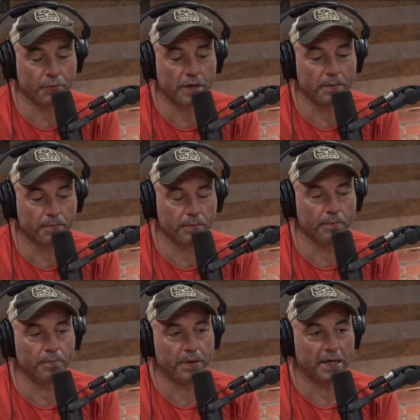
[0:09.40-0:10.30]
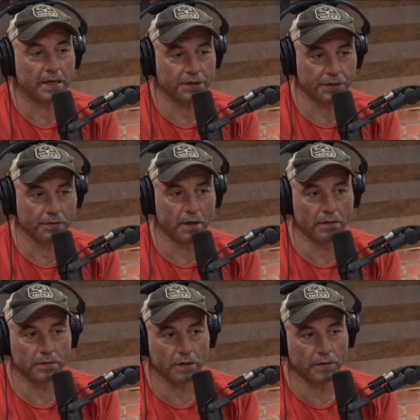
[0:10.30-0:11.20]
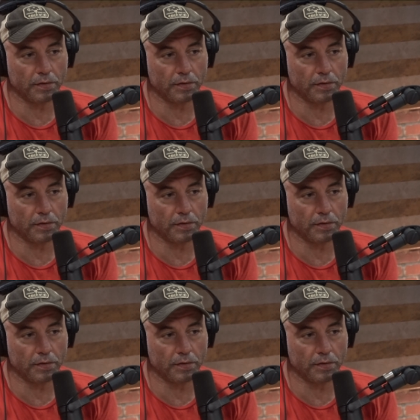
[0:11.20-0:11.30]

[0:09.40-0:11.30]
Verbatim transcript: a pretty big issue, though. Well, don't I